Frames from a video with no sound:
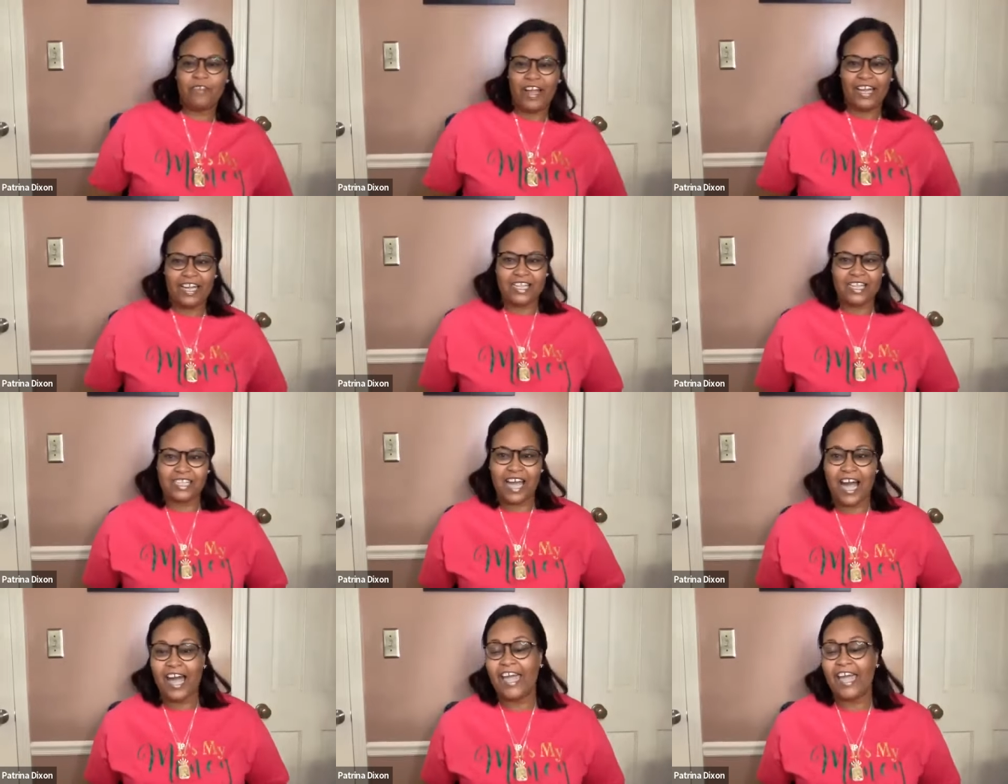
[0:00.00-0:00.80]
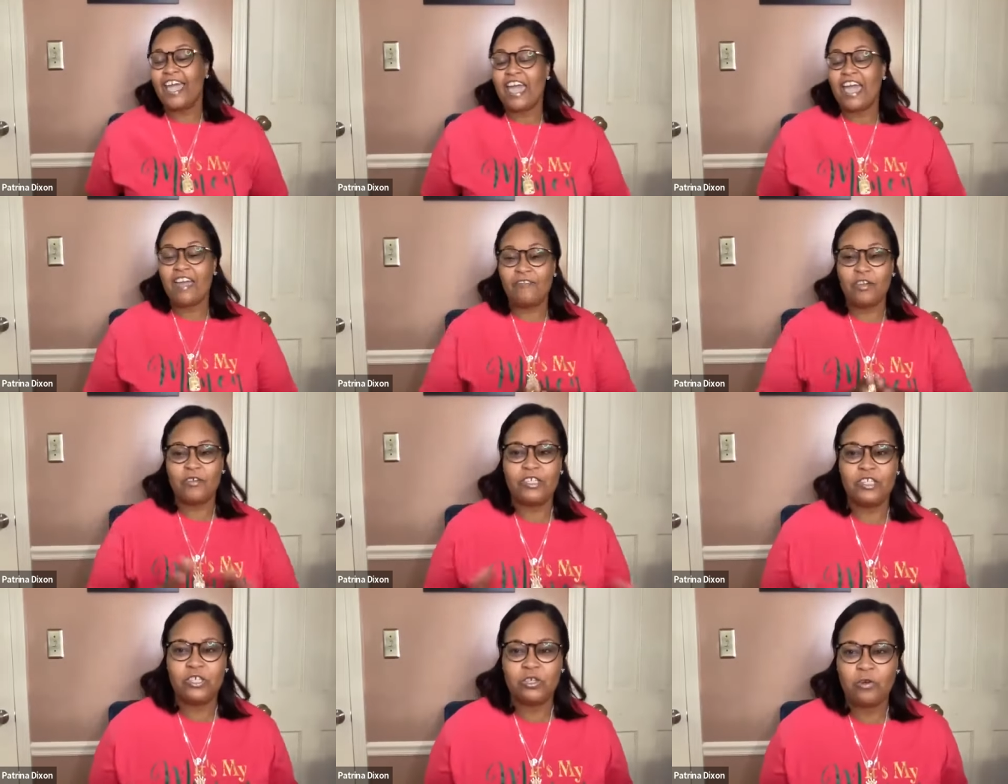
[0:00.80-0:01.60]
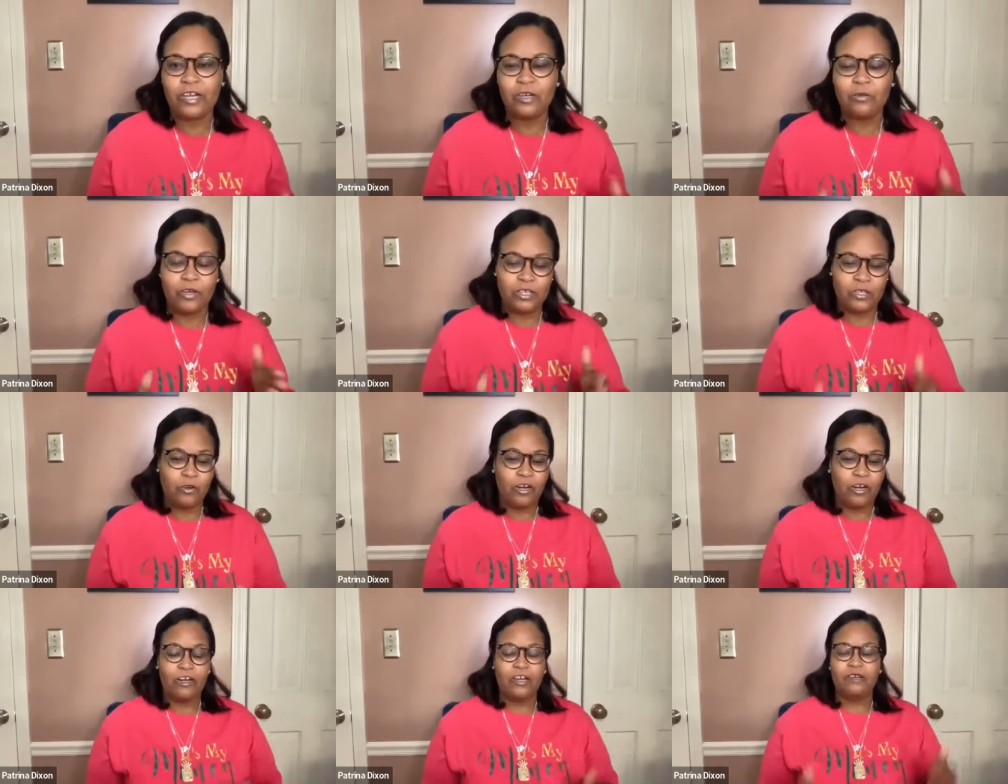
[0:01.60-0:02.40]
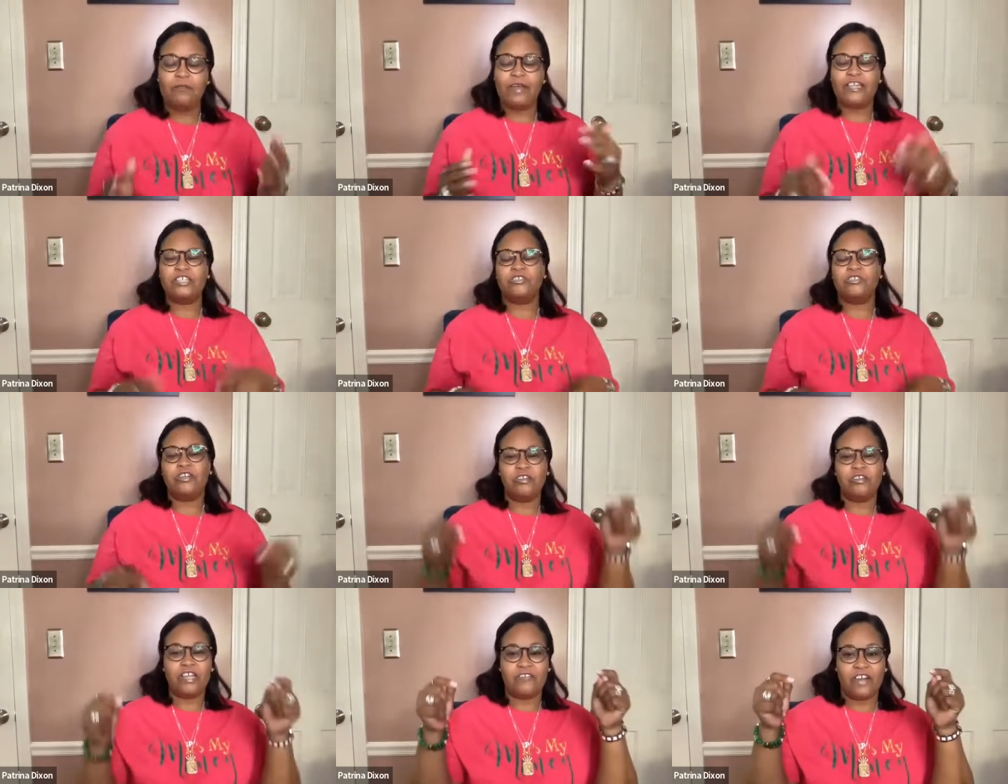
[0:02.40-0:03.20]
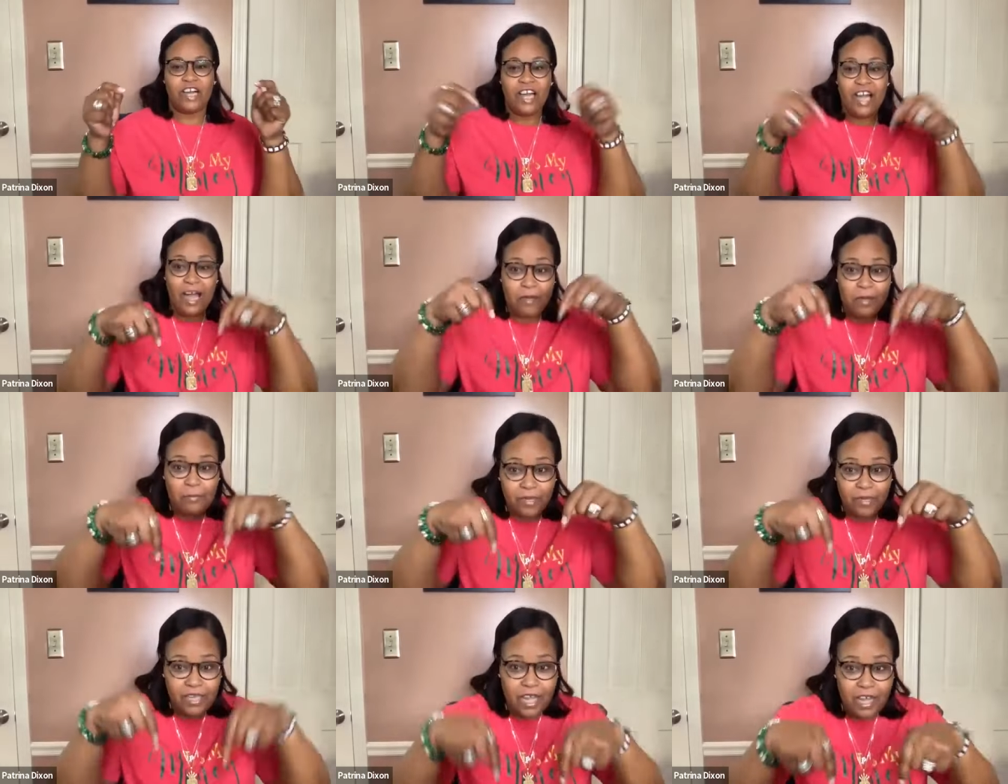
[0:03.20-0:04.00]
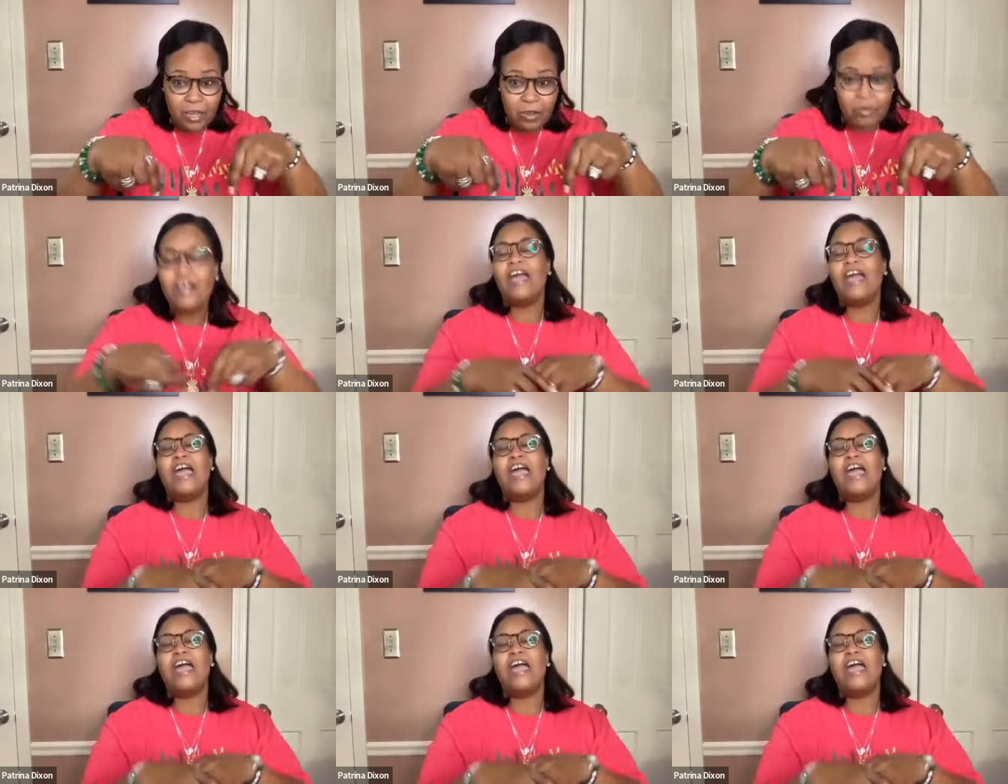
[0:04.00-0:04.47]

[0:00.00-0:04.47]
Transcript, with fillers: Finance Guy. If you enjoyed what you heard, make sure you leave a comment below.